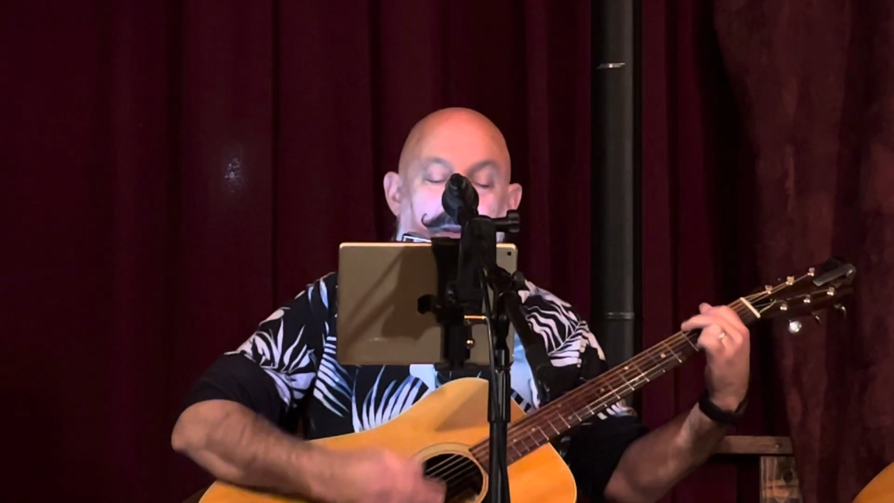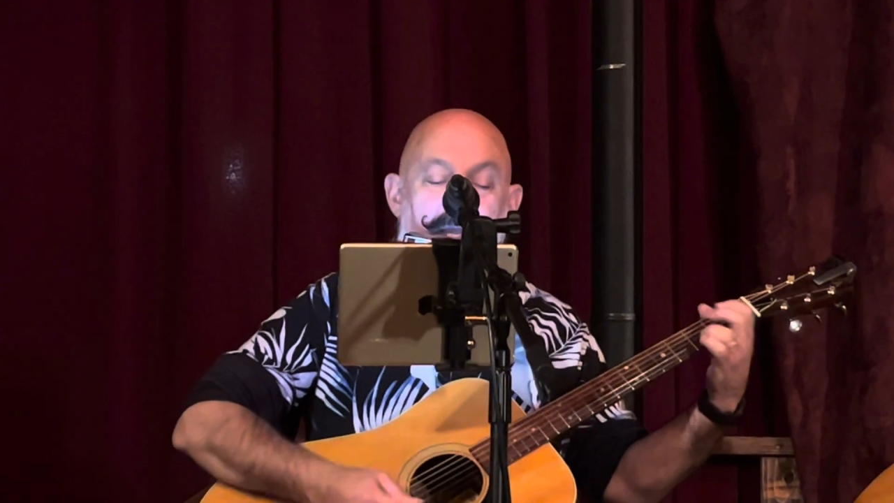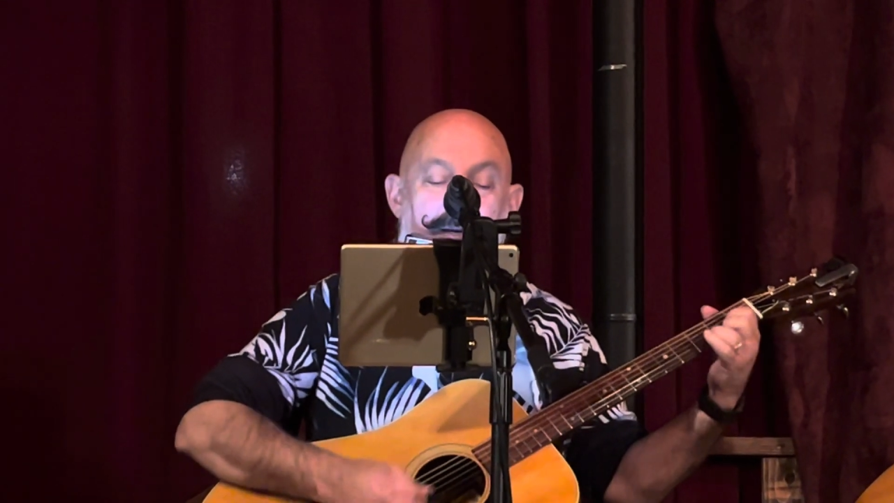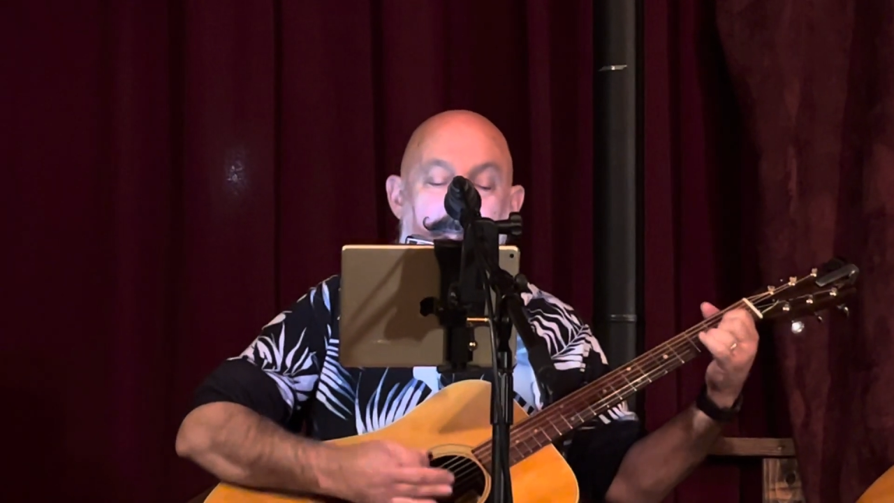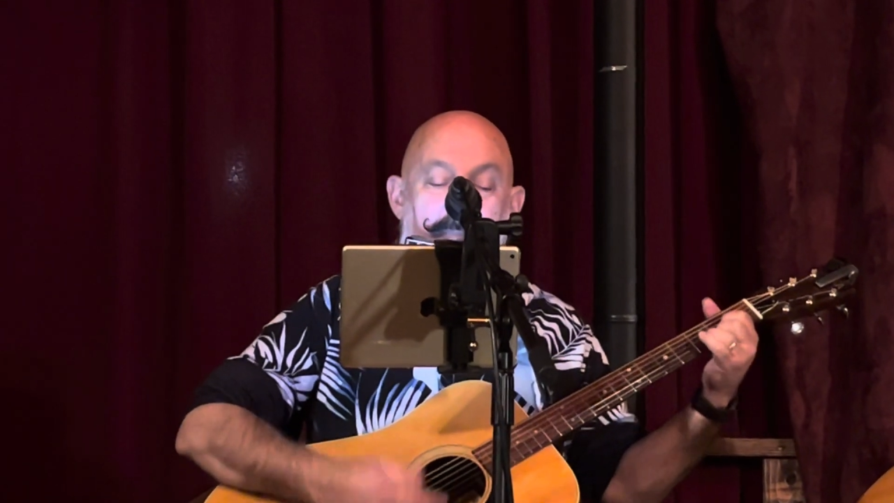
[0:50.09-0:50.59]

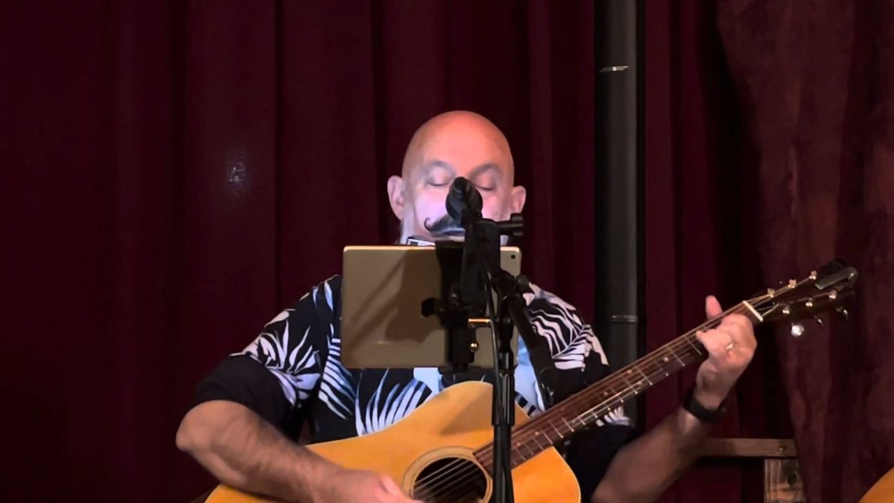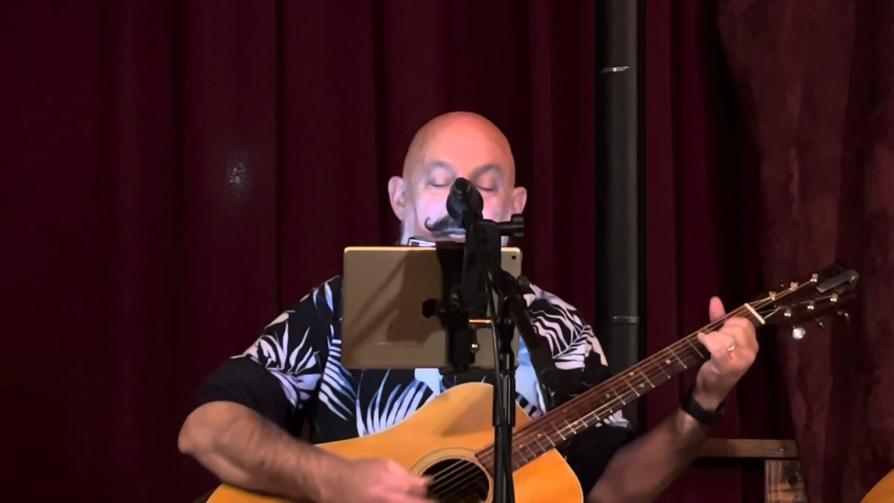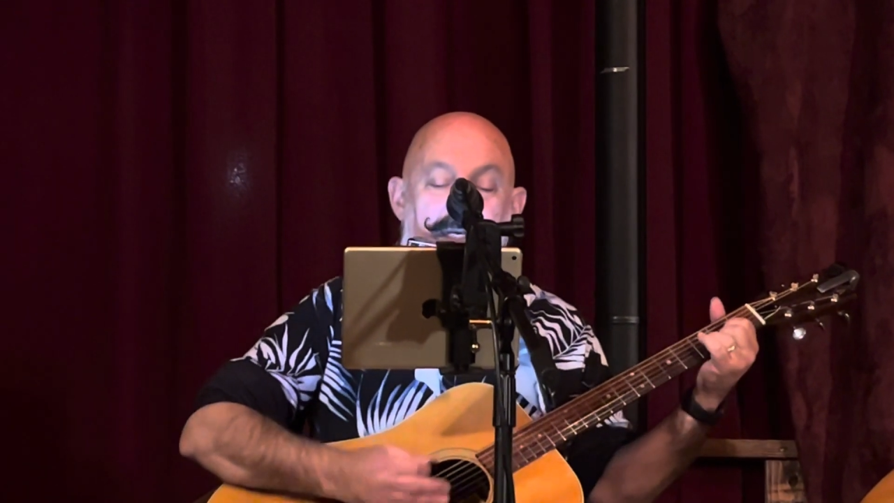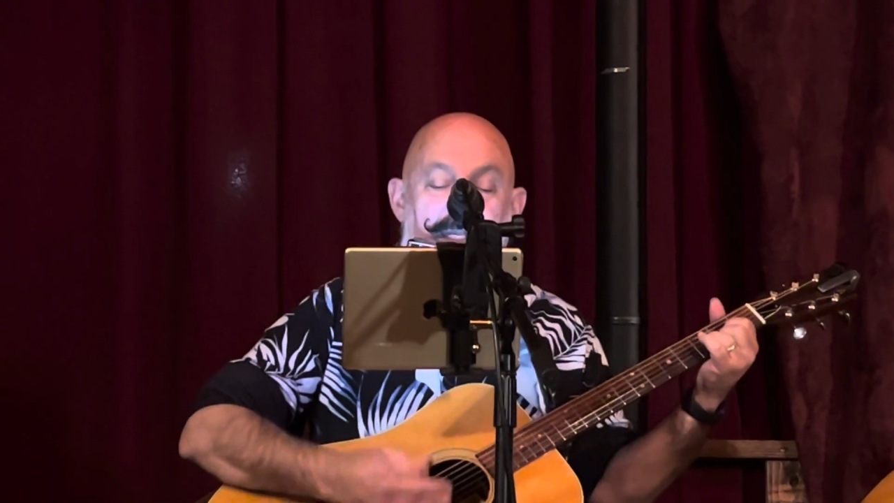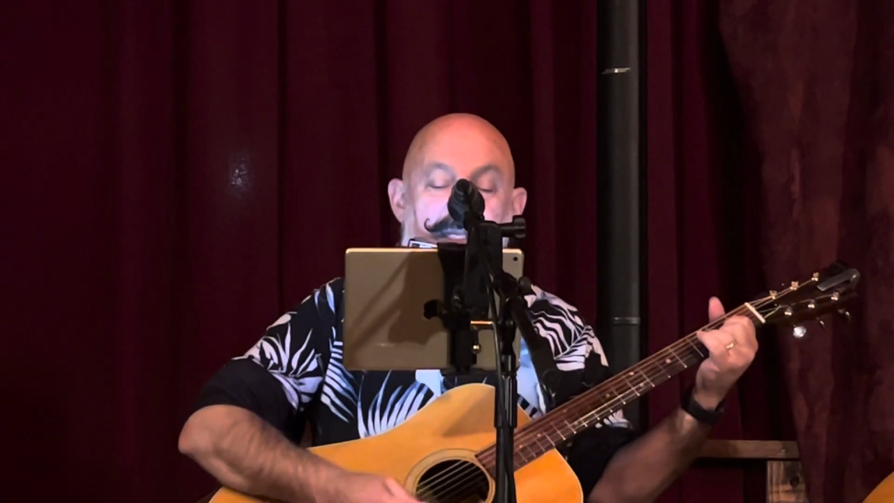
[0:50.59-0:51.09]
and
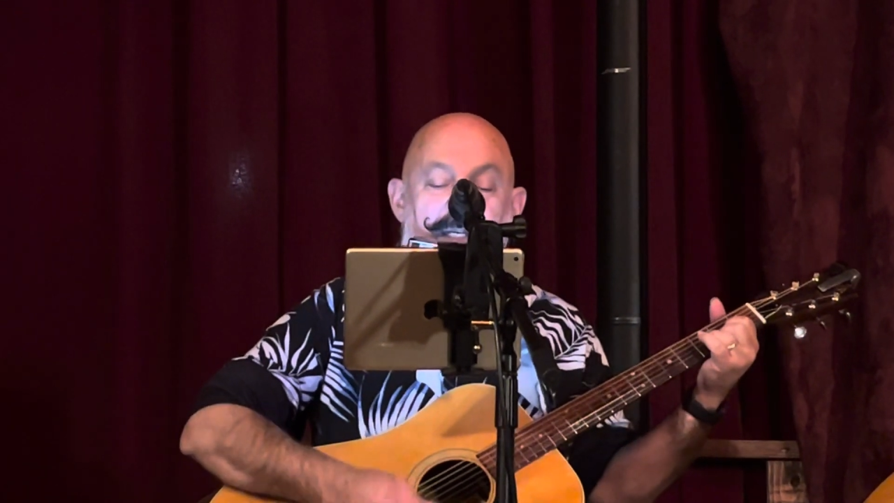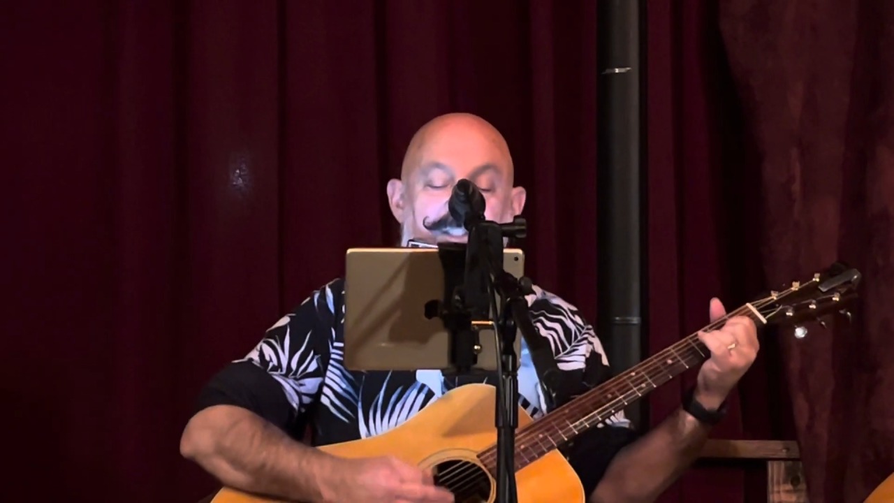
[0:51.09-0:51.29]
Monty,